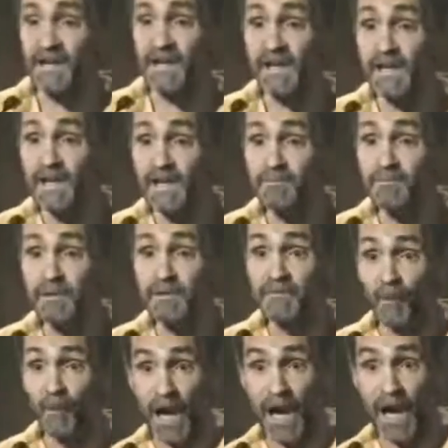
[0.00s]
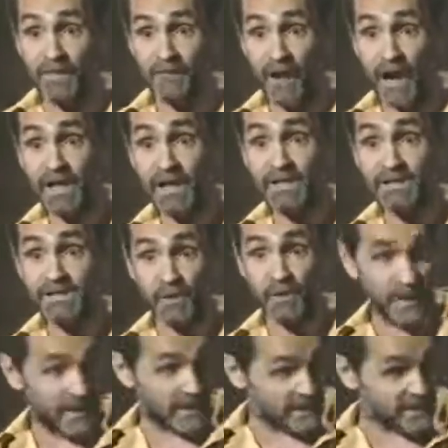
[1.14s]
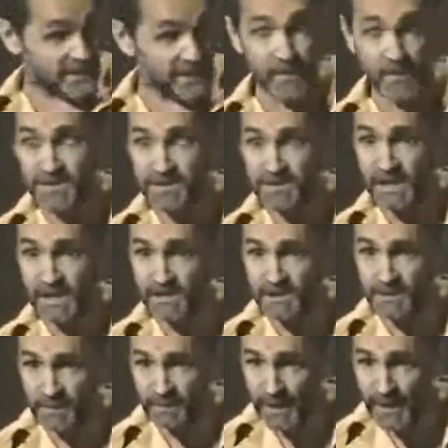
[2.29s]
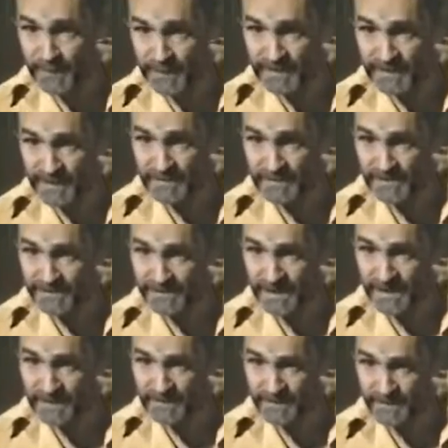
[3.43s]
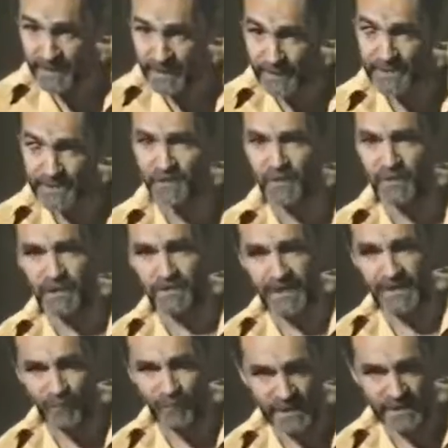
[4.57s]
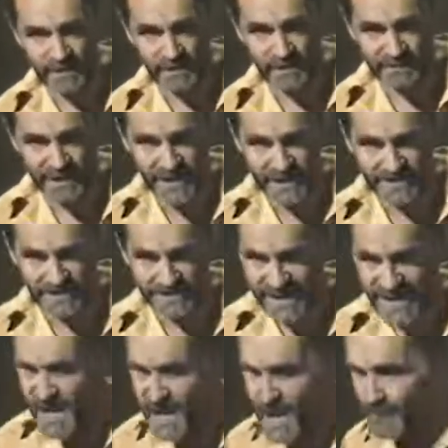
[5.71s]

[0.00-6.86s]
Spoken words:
They need me for high violence so they can sell this thing to the public that they're selling to the public, so they have more income taxes,